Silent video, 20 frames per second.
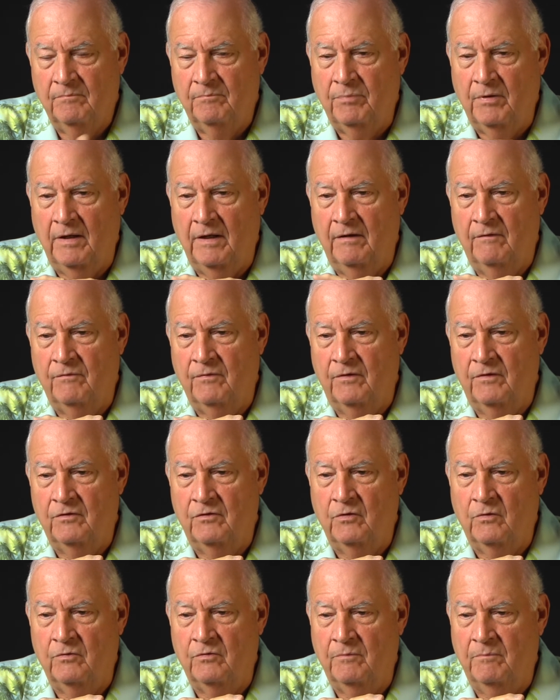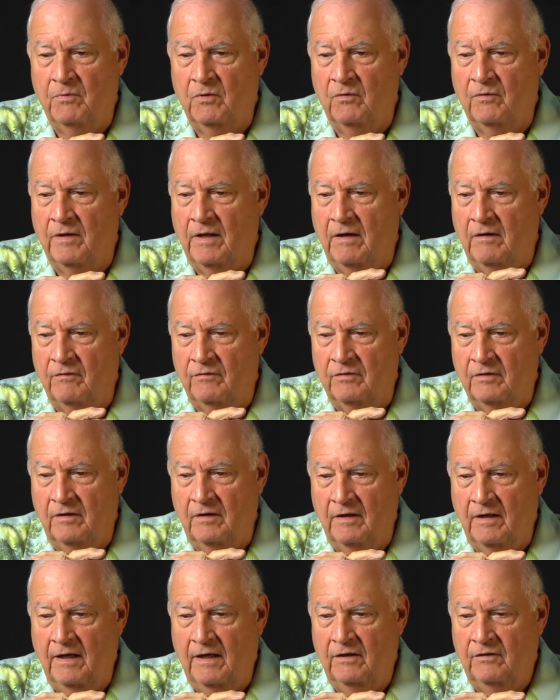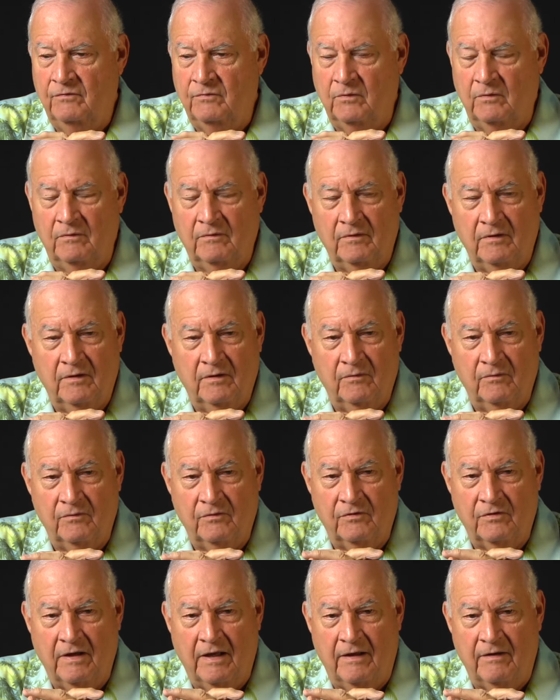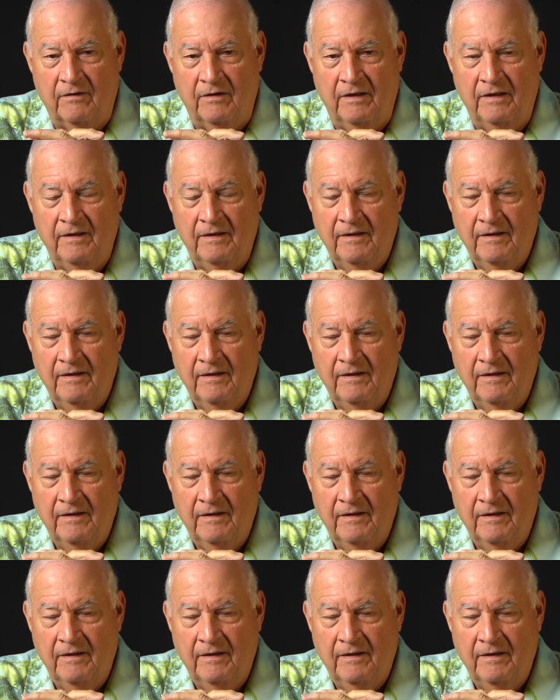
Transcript: playing for the Georgia Bulldogs in Nashville mm. on Saturday.